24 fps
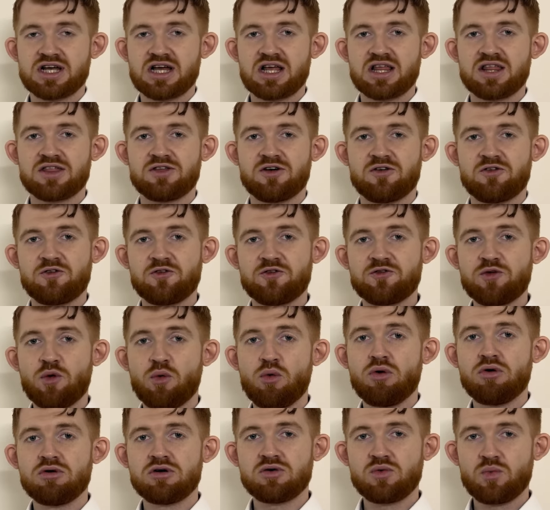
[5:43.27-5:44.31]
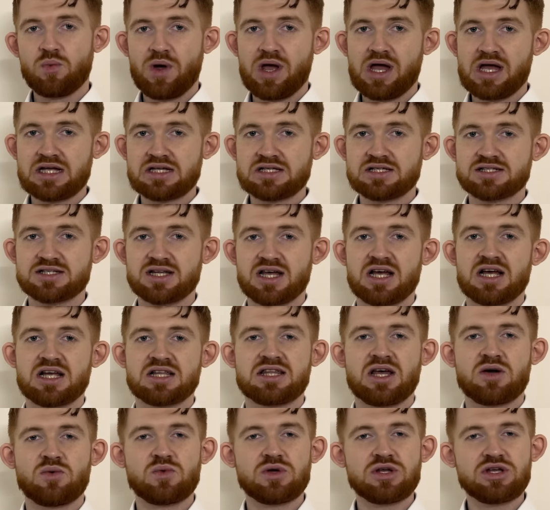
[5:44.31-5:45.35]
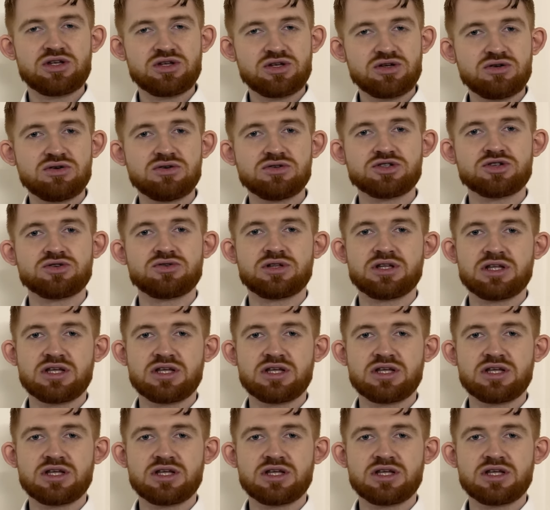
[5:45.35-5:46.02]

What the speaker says: the 4 ways that we usually